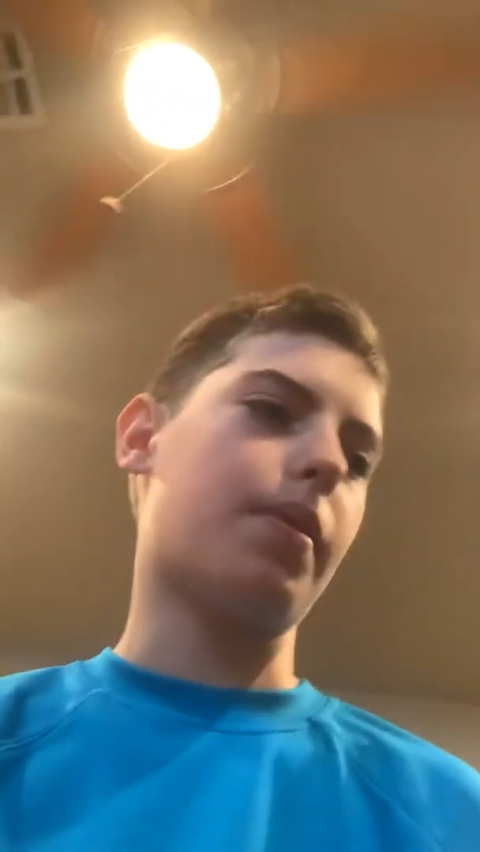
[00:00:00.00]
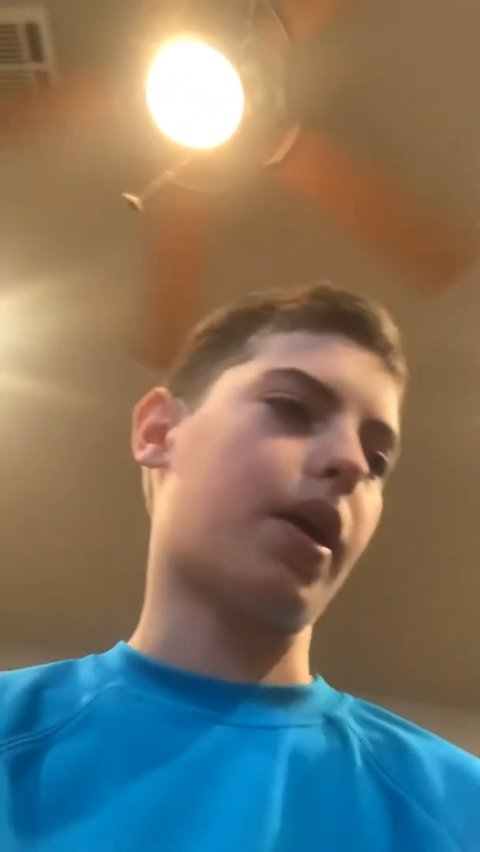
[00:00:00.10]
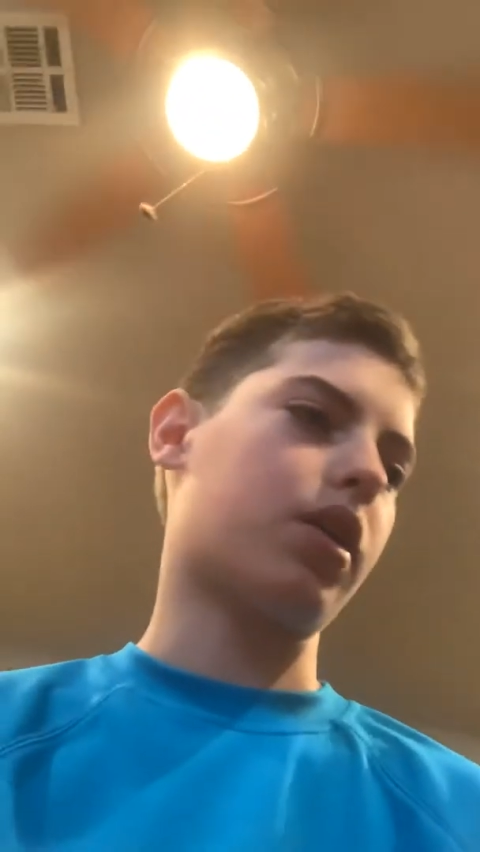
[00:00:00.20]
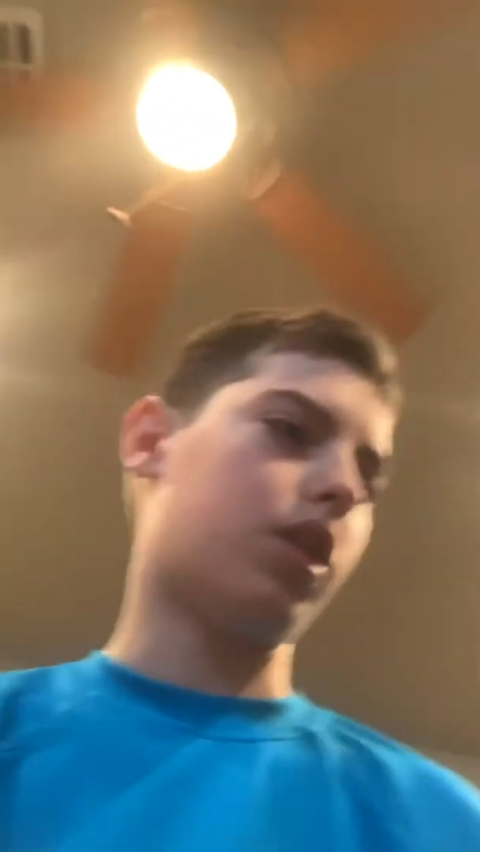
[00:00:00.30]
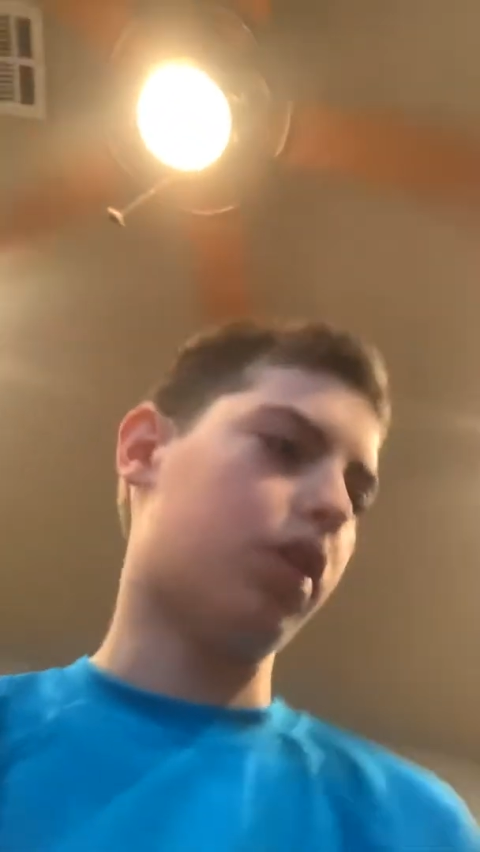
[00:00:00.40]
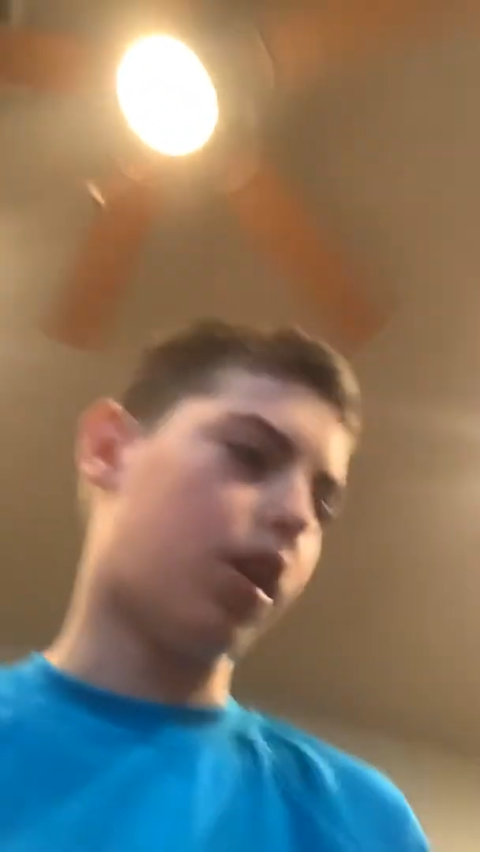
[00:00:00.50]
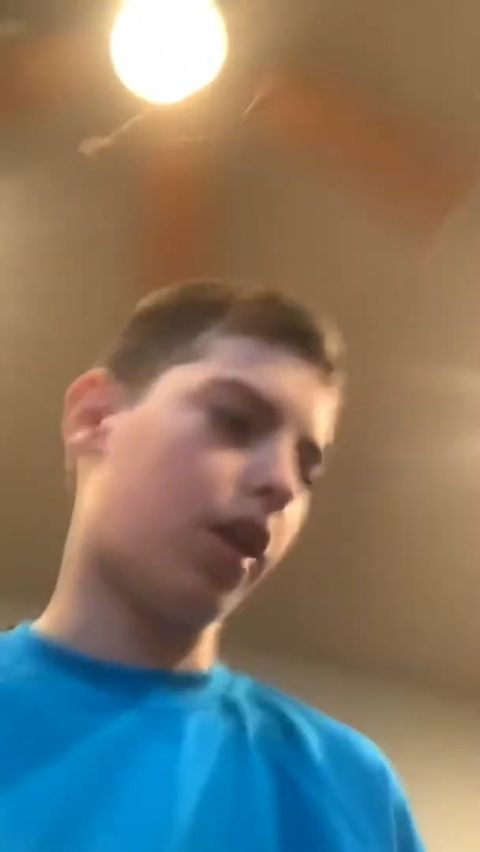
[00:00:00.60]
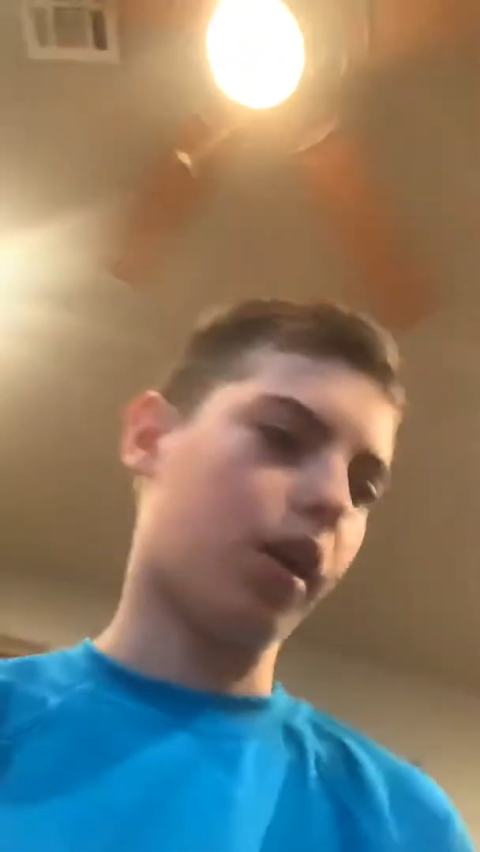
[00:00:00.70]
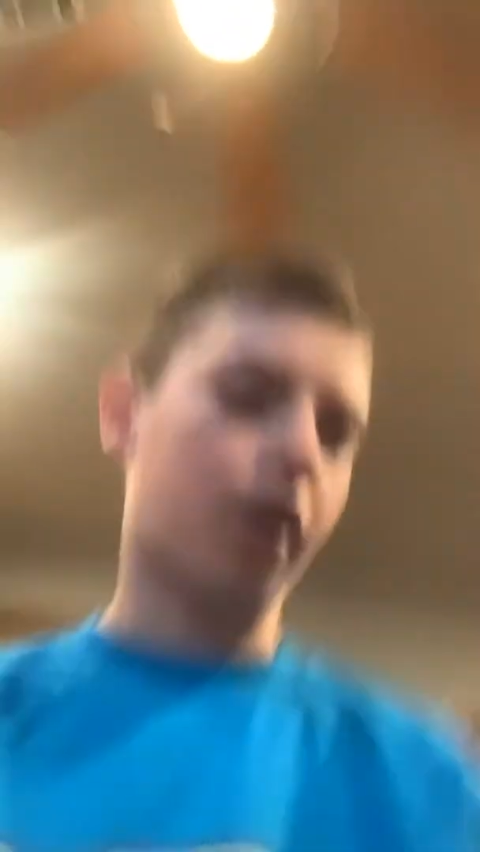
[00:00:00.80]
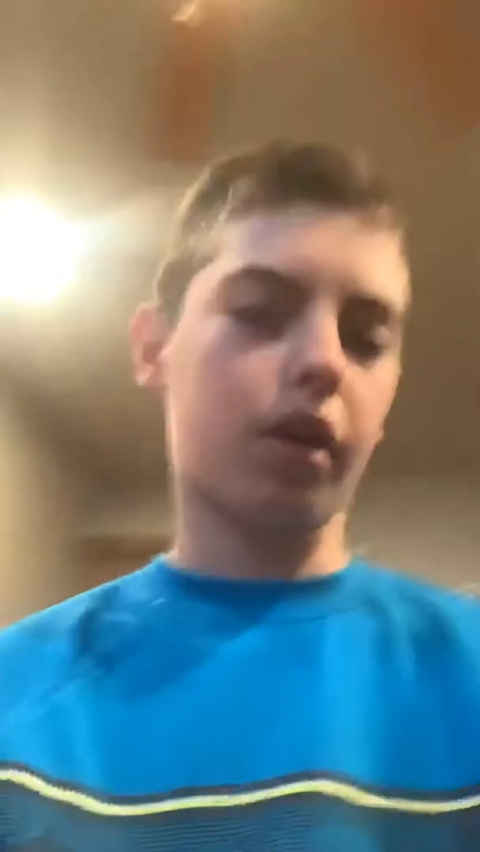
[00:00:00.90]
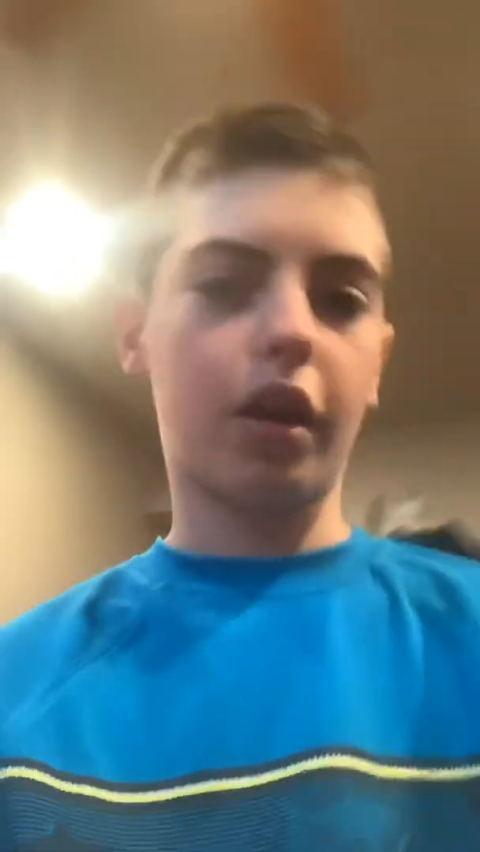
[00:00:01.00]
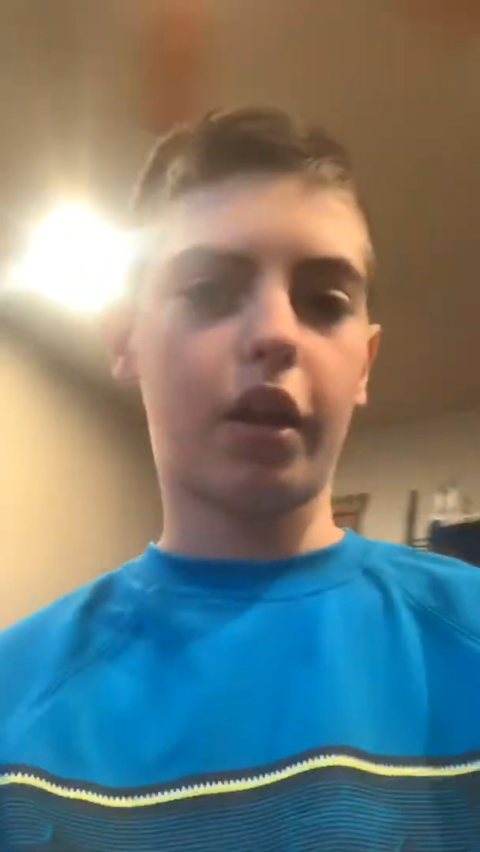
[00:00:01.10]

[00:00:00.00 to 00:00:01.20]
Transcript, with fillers: it back in there uh,